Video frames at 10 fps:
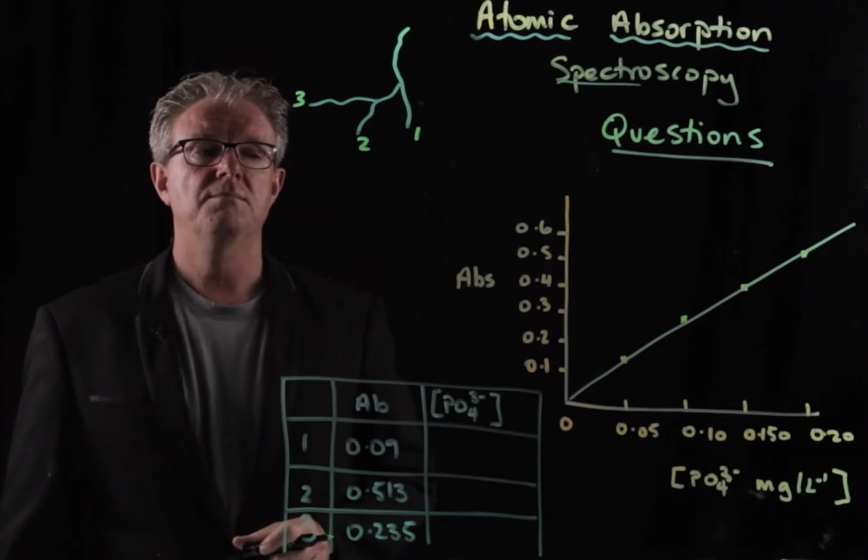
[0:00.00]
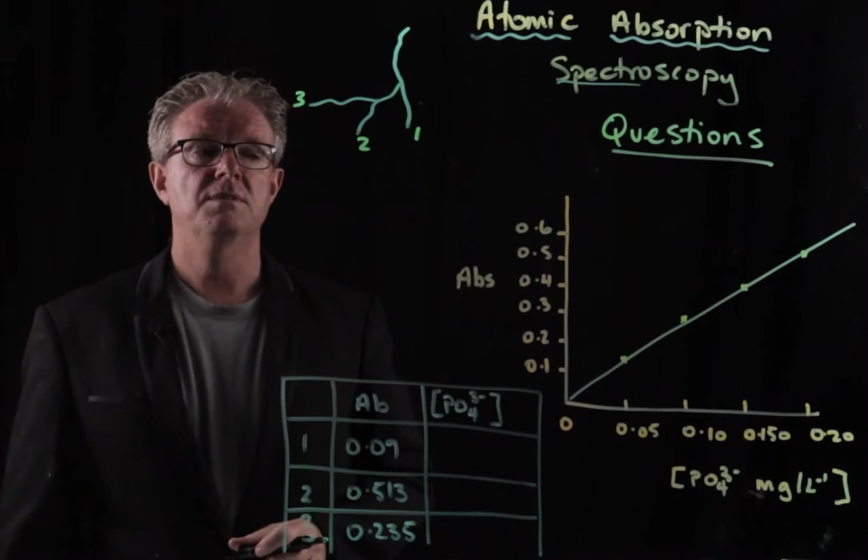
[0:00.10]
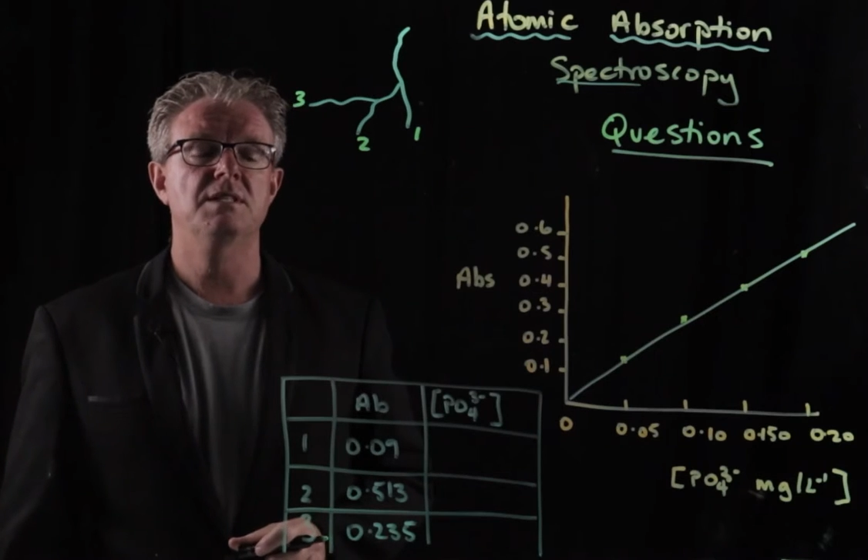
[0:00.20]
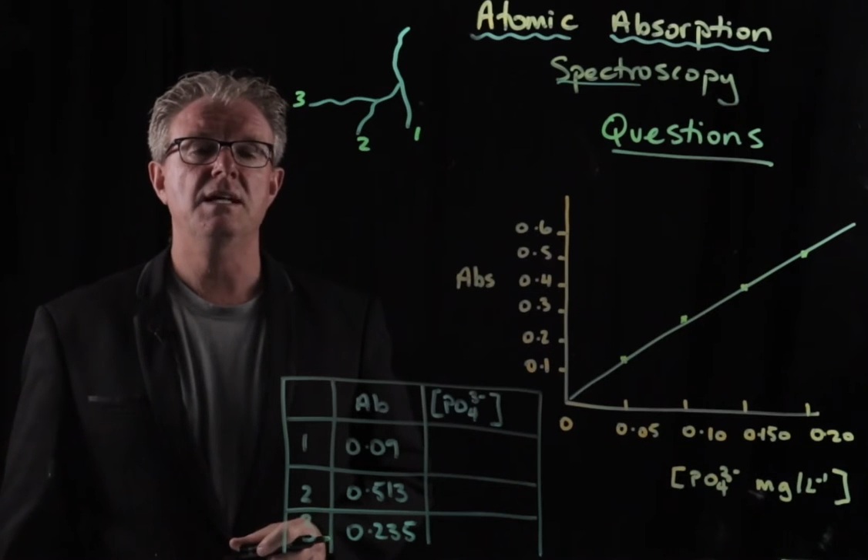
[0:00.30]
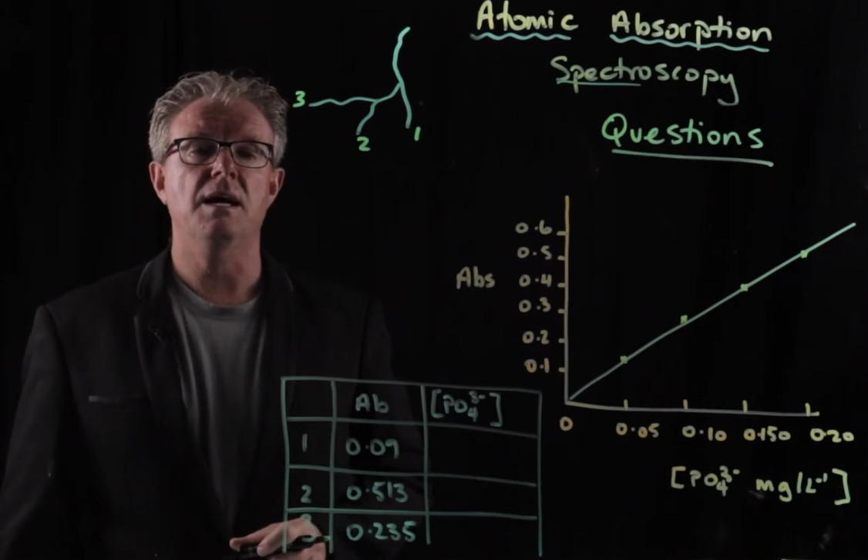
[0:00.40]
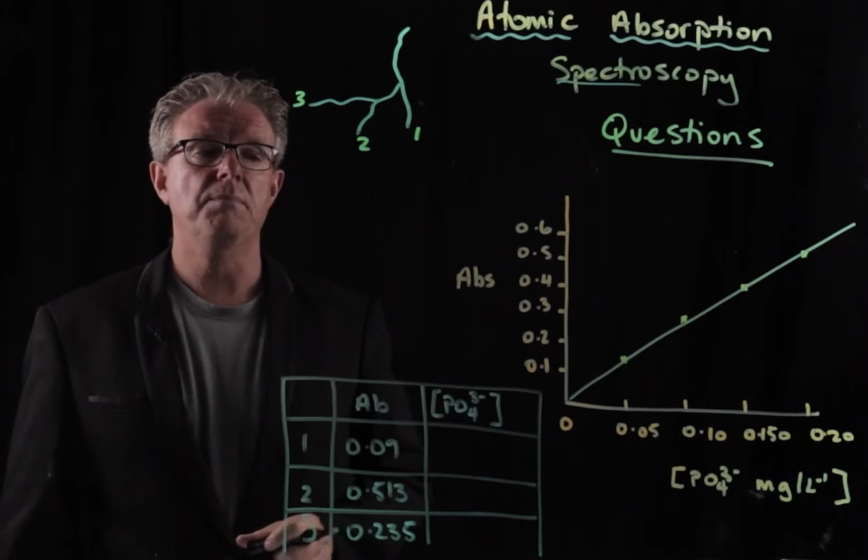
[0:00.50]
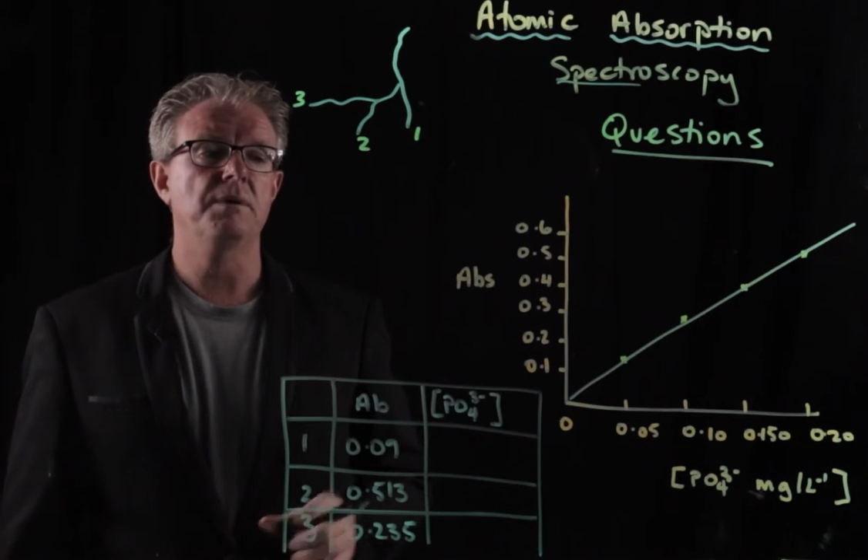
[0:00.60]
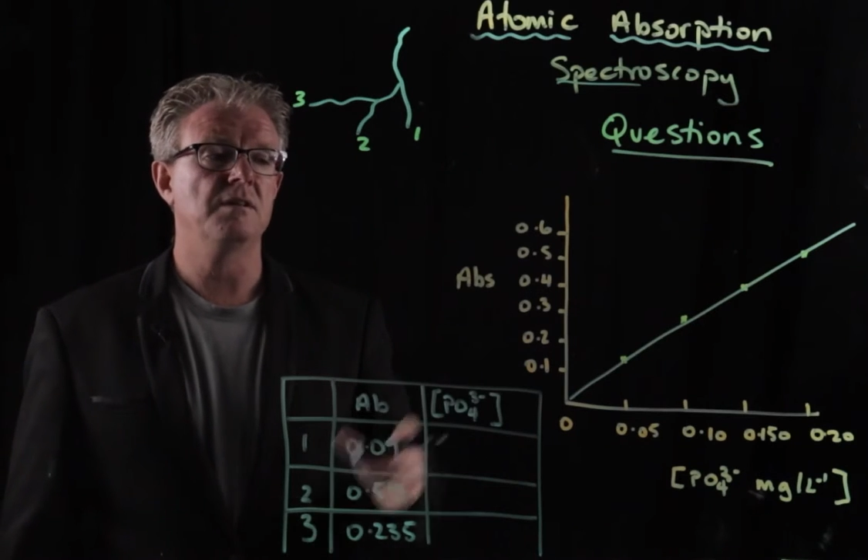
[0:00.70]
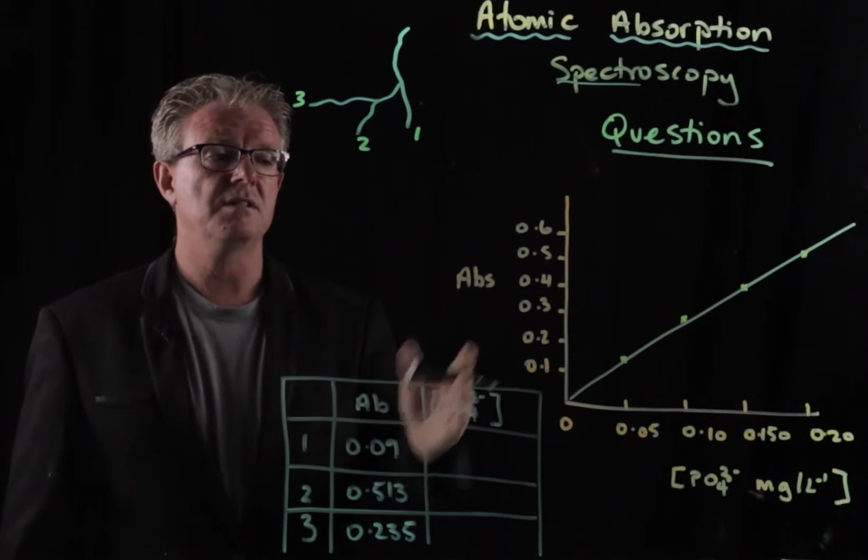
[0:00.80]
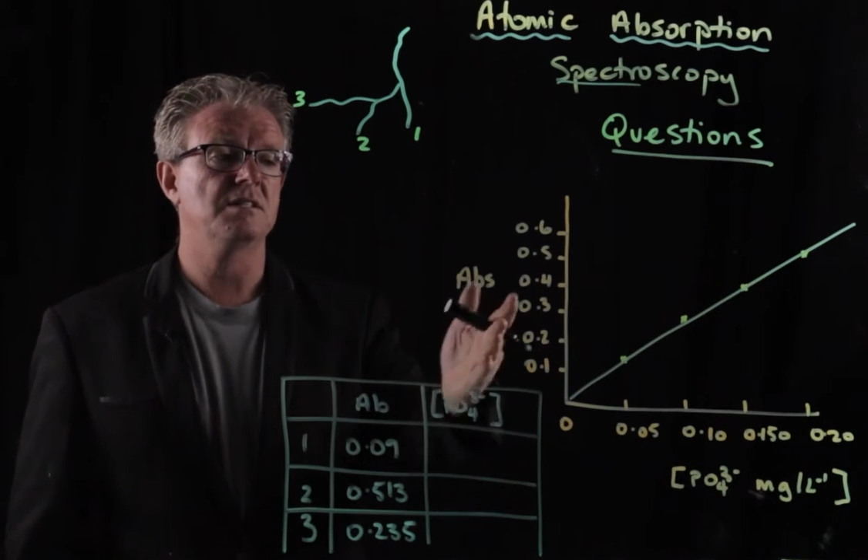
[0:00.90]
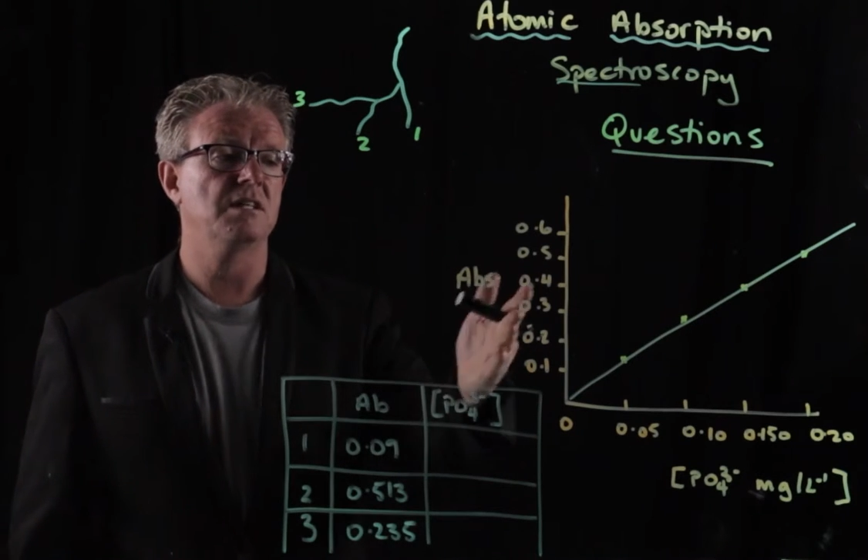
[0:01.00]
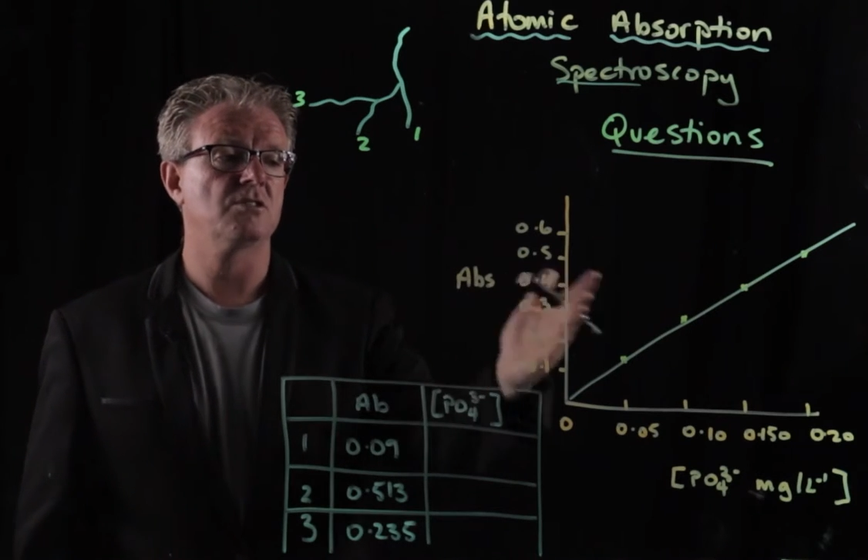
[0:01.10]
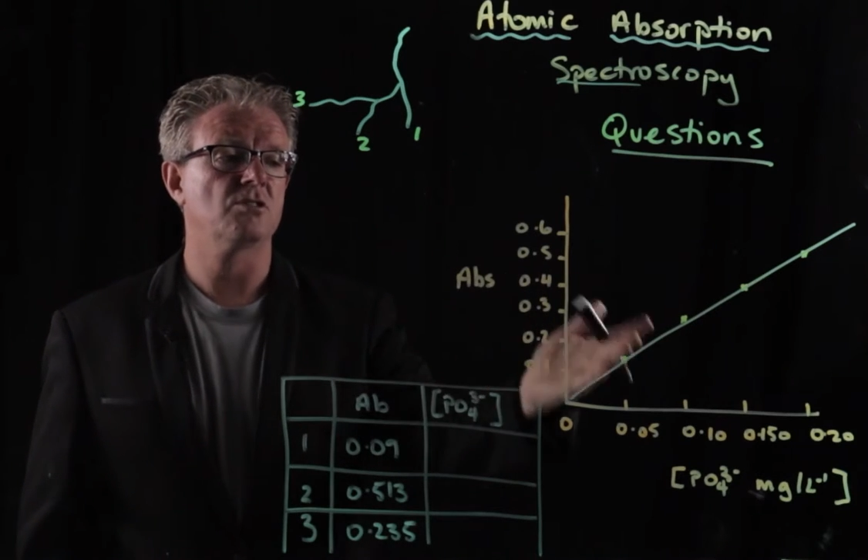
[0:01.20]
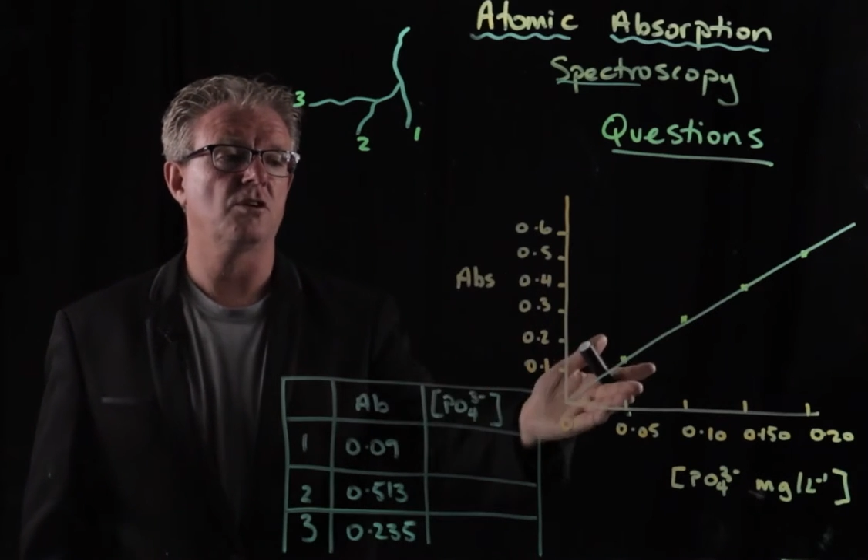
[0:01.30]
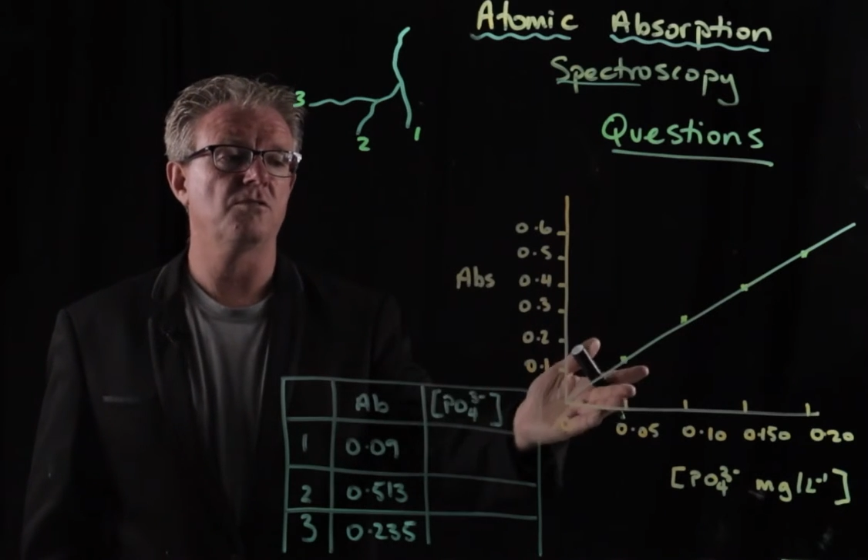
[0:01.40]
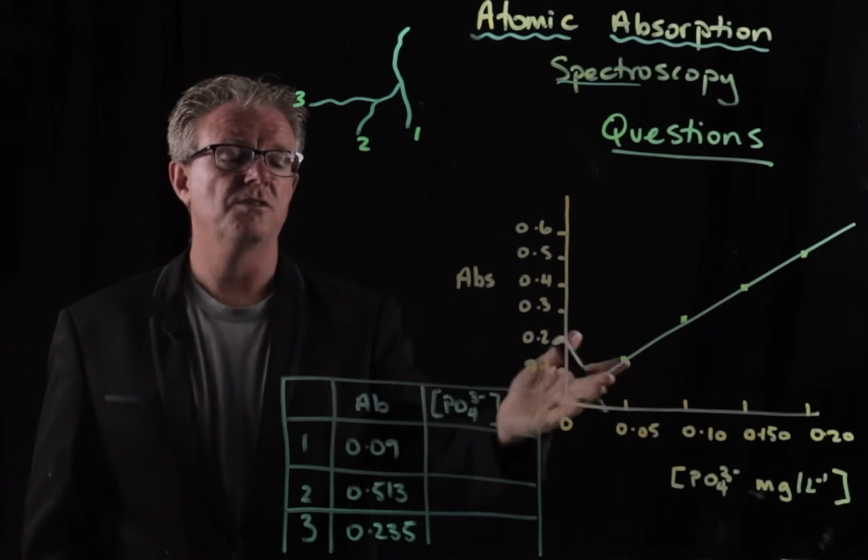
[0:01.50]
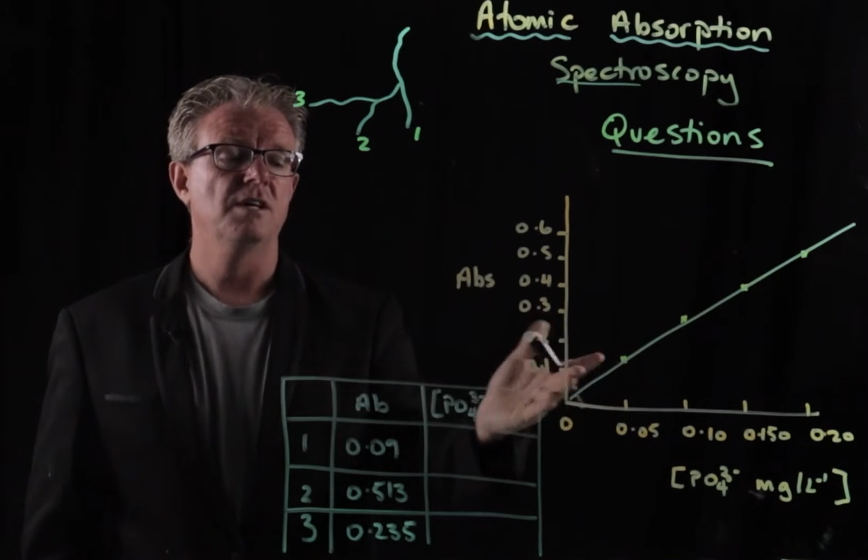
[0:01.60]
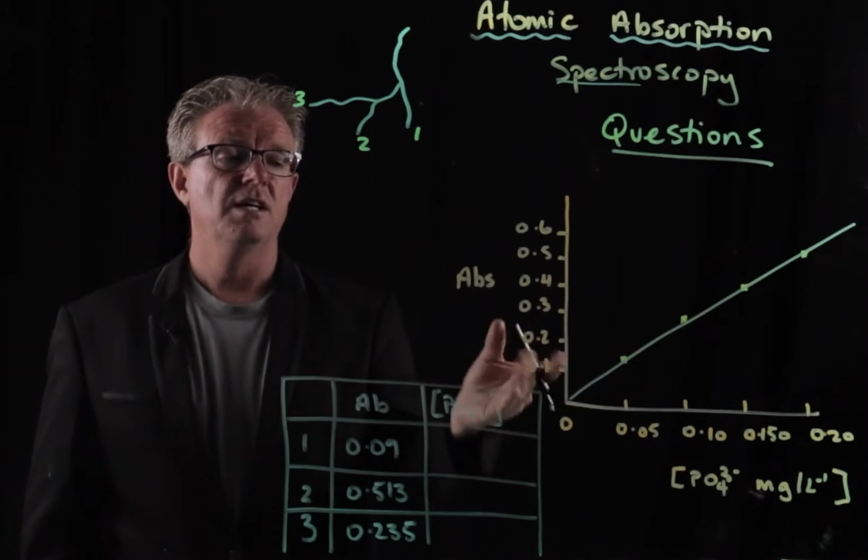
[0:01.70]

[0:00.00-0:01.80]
setup in the sense of